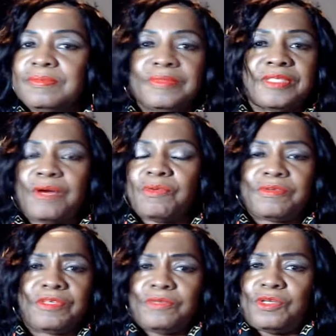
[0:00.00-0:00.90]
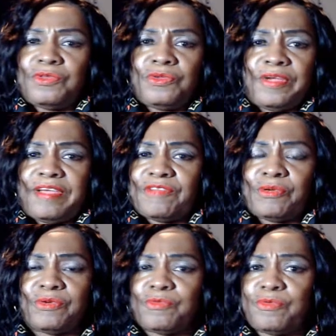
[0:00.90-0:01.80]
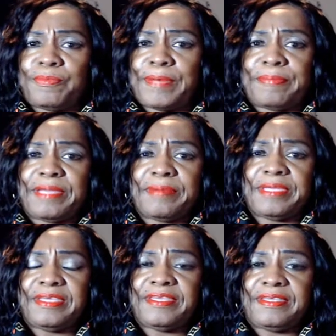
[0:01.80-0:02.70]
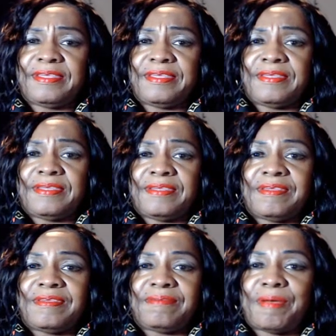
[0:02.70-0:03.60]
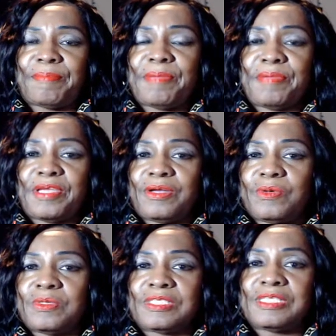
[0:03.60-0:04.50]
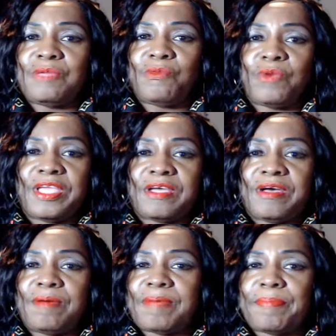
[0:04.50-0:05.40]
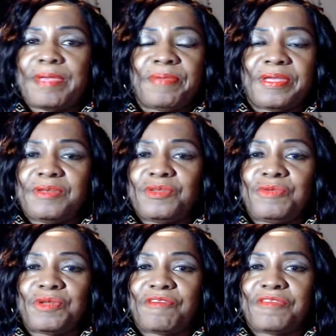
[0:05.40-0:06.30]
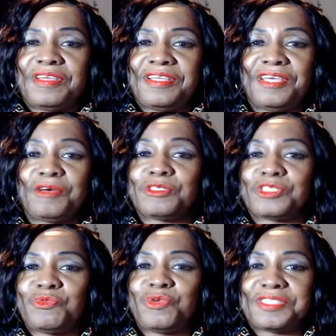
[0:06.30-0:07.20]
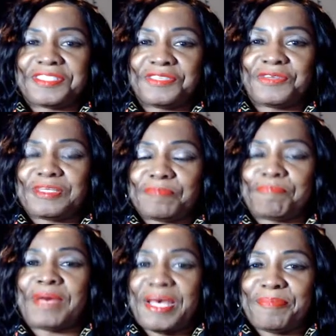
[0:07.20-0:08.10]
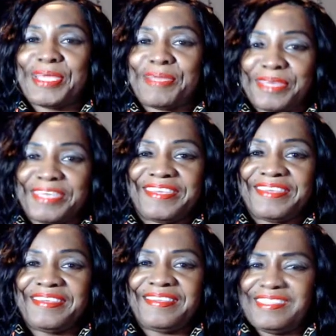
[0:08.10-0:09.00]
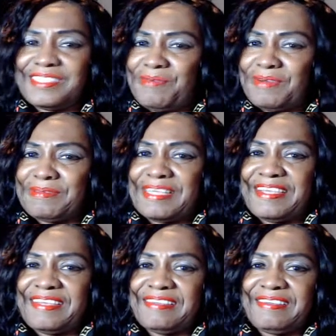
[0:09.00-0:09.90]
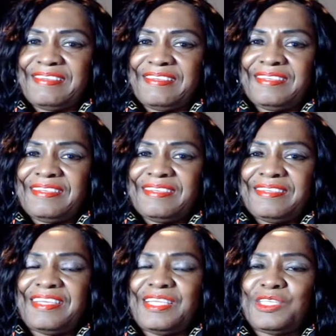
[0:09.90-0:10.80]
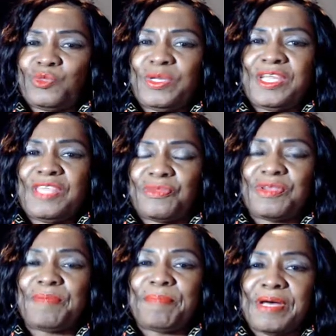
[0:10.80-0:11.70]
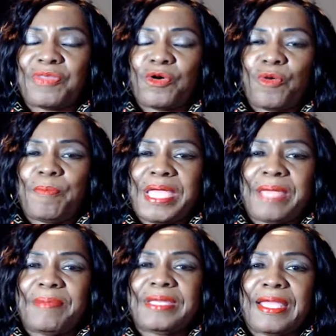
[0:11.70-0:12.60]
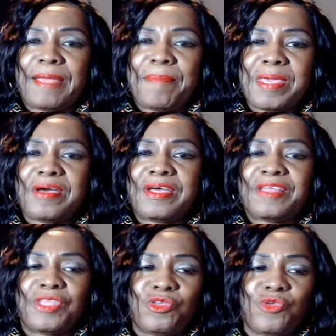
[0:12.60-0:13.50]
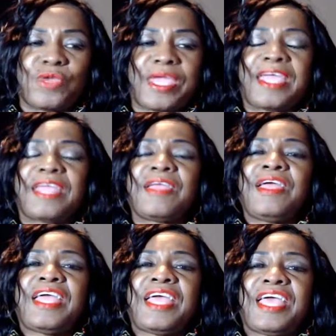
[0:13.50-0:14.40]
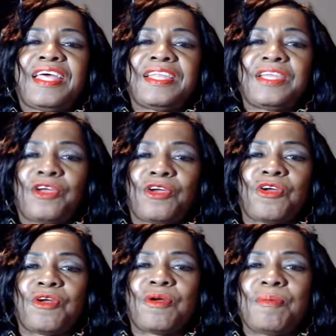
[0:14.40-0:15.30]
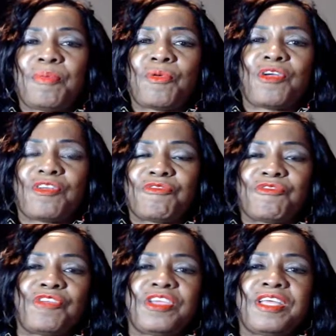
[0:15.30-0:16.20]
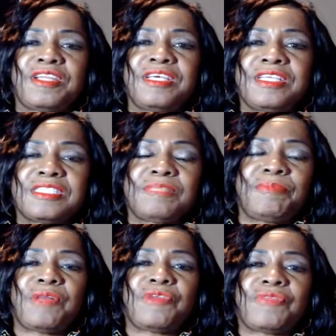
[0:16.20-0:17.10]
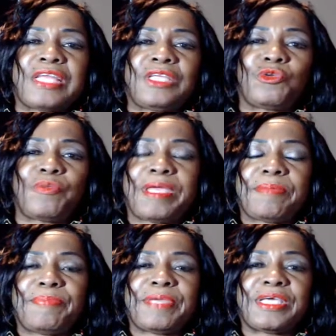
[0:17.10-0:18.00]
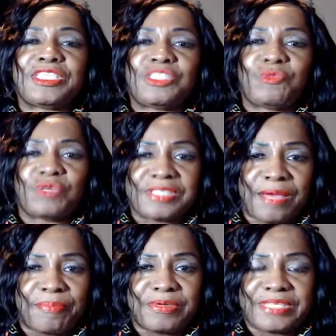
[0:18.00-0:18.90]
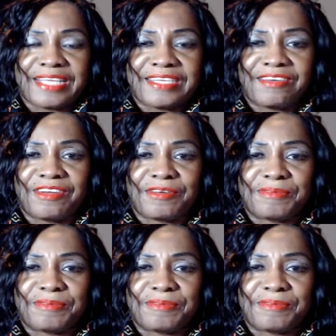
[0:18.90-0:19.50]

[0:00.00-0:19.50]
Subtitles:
I would have told him, no, you don't have to go in the room with my baby. My baby could go to sleep, wake up. My baby can do whatever the hell she wants to do. That's my baby. You see what I'm saying? A 23-month-old baby named Mia in the UK, and her boyfriend smothered that little baby because she was not protecting her.